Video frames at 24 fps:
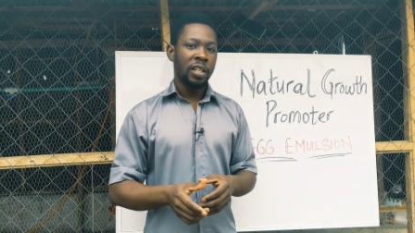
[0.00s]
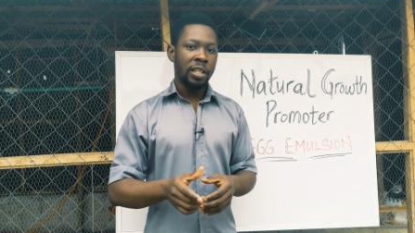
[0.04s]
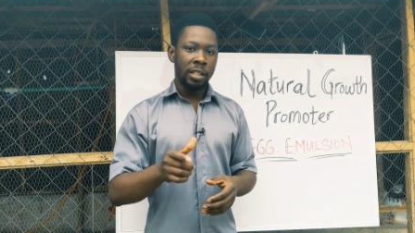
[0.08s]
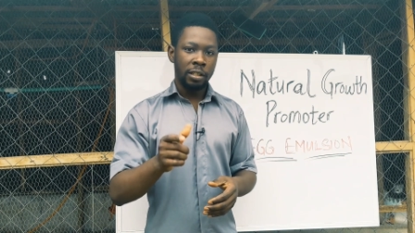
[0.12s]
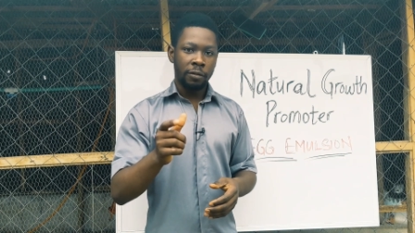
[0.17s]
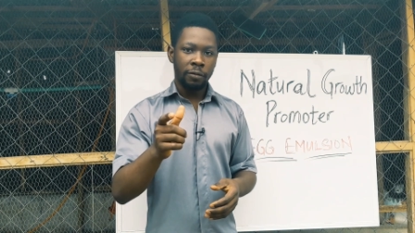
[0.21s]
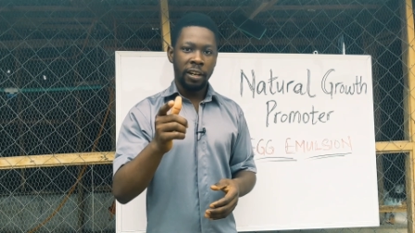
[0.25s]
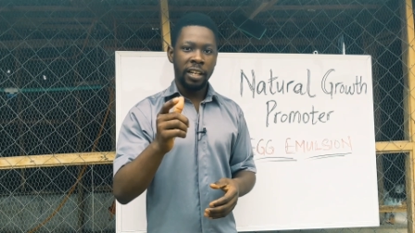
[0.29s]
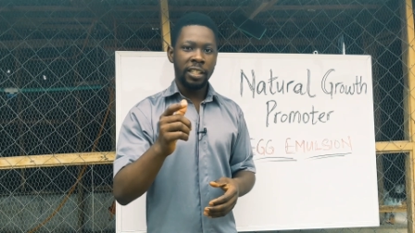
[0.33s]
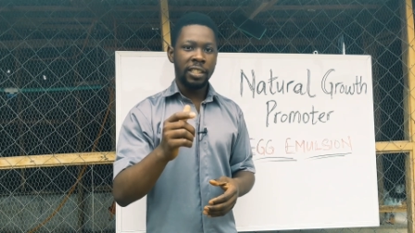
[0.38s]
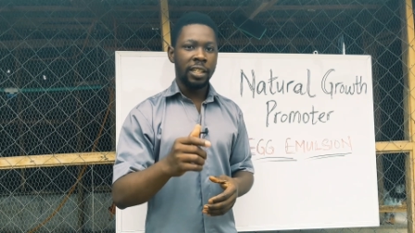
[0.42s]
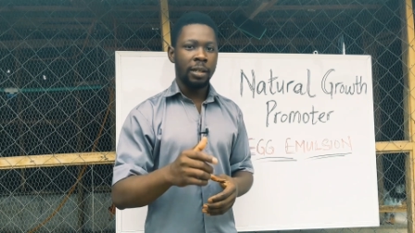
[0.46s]

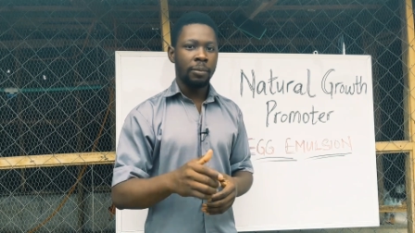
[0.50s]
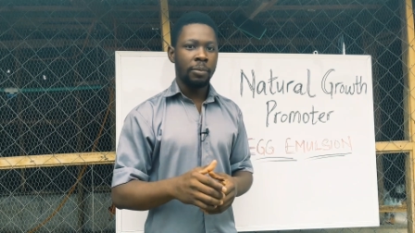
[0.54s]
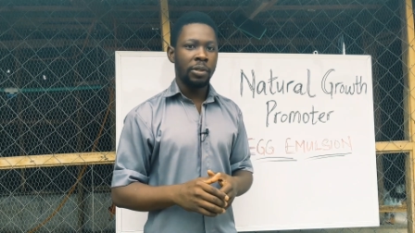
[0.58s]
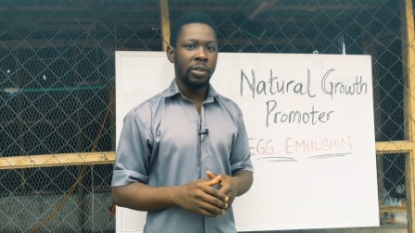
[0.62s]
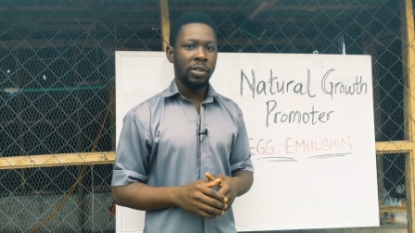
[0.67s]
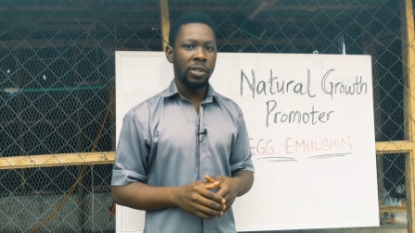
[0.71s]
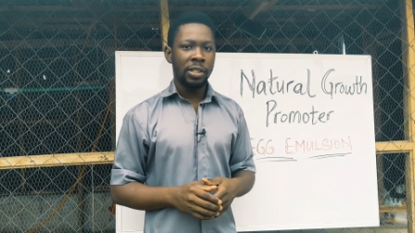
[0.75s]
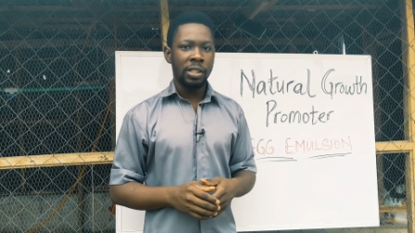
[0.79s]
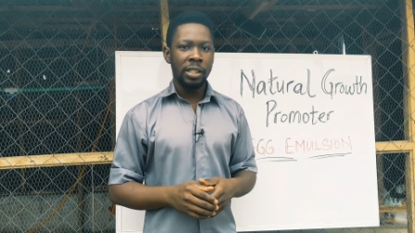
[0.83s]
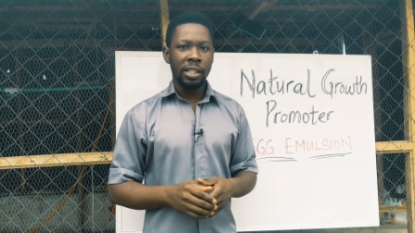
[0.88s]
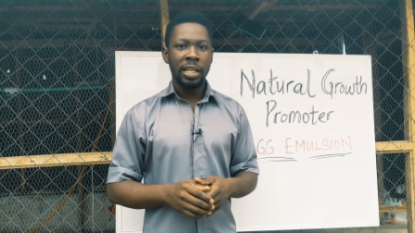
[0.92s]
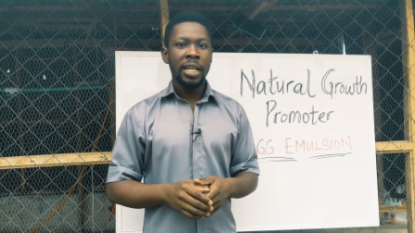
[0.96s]
is
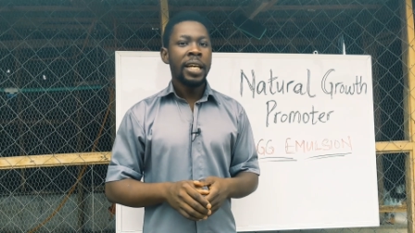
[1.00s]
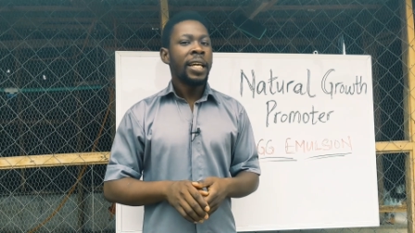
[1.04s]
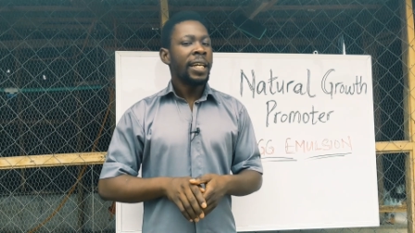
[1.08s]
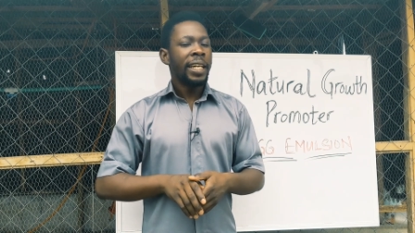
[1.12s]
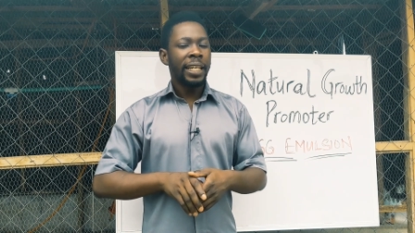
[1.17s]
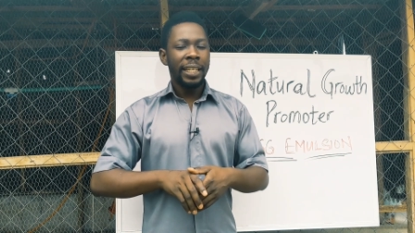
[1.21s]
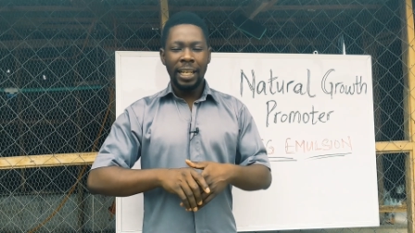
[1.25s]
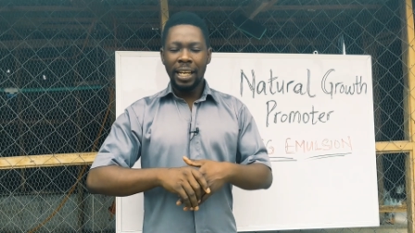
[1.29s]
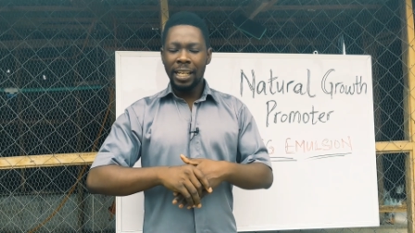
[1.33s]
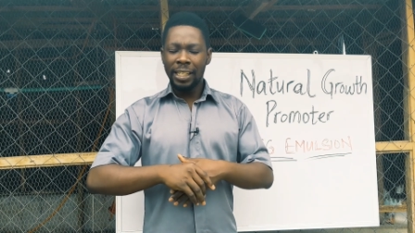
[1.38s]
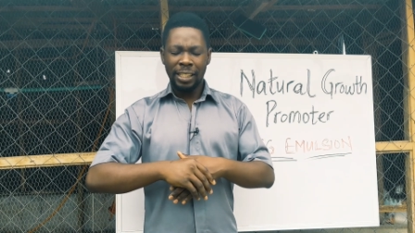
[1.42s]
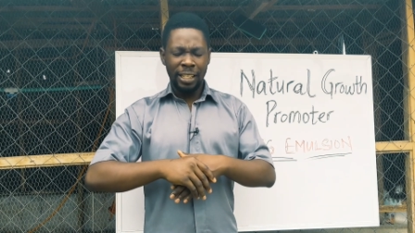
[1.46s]
vitamin C.
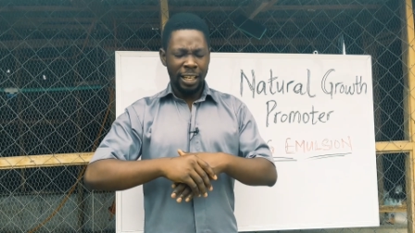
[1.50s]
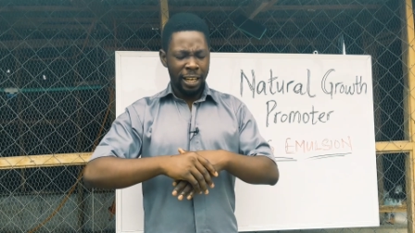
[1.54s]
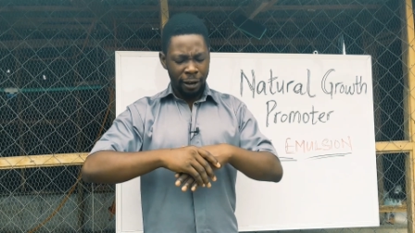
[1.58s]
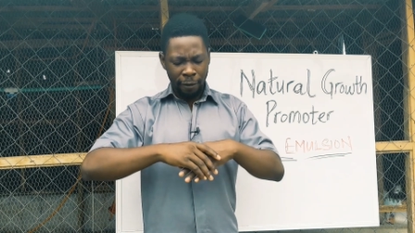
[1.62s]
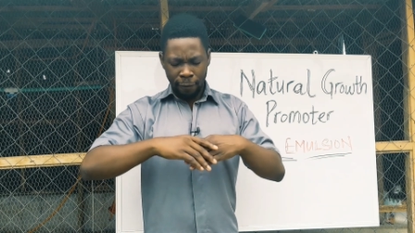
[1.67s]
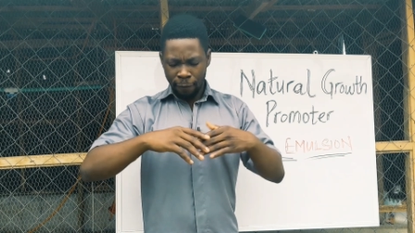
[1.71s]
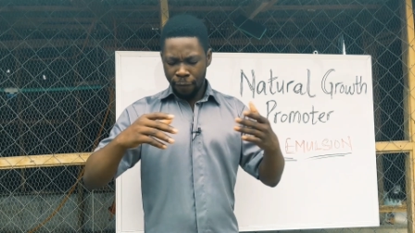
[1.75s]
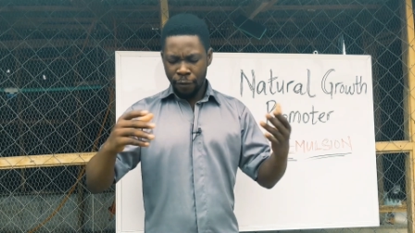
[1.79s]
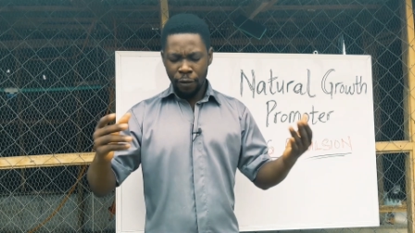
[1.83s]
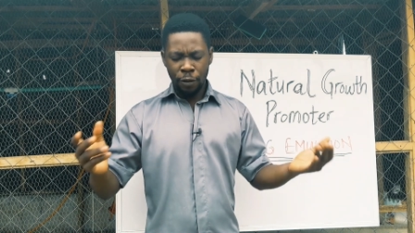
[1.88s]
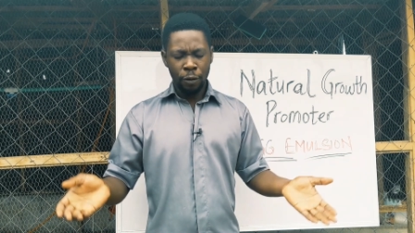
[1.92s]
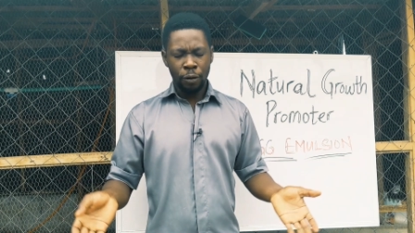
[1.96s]
It has
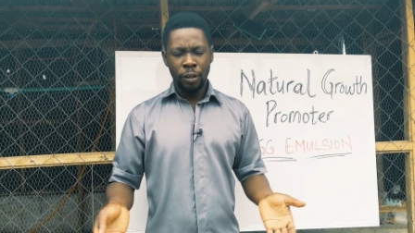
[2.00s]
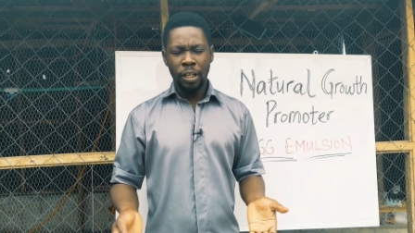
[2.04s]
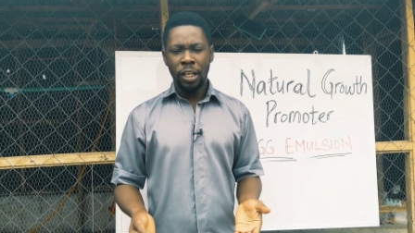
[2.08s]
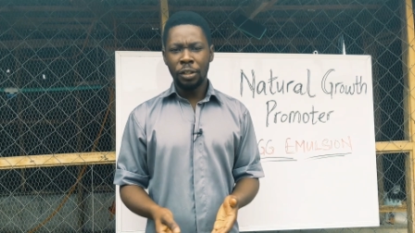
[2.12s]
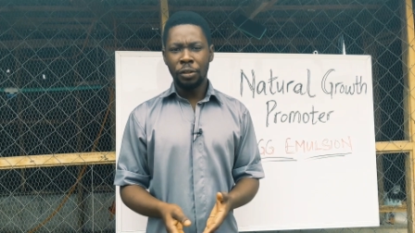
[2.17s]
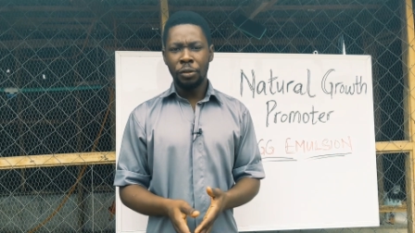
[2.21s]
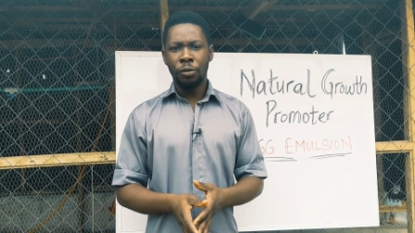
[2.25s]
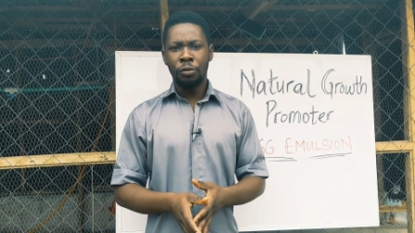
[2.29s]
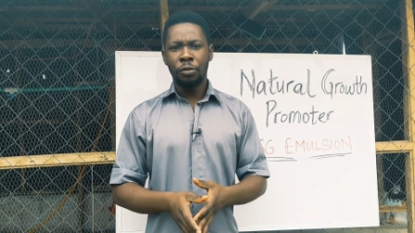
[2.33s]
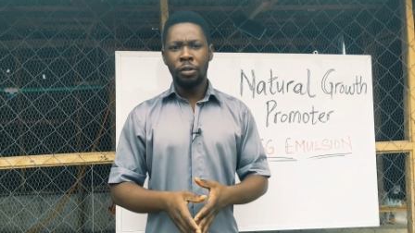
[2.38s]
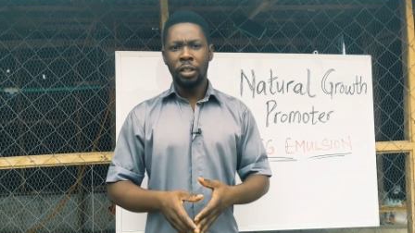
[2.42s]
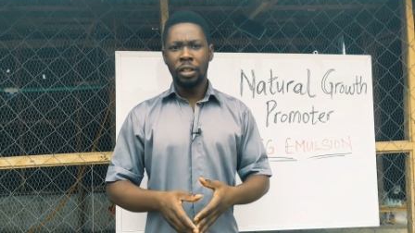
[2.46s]
every other
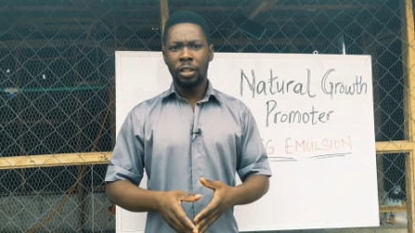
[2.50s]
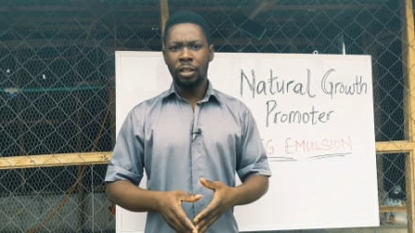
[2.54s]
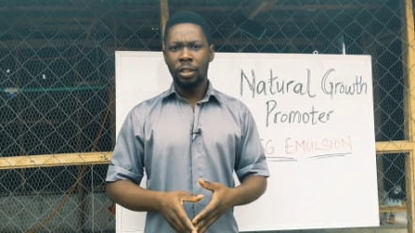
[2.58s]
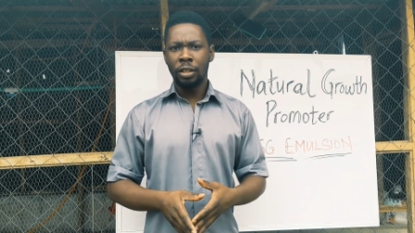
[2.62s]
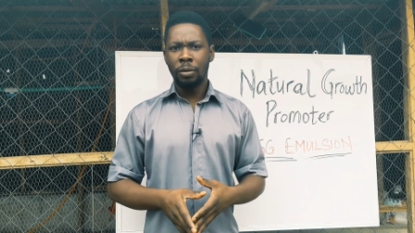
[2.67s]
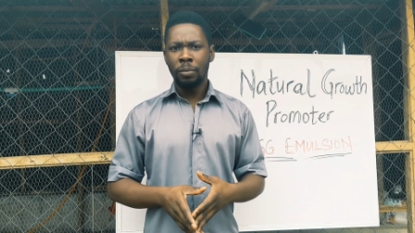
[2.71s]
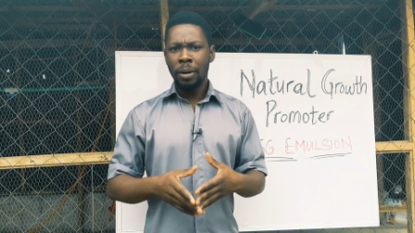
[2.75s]
nutrient.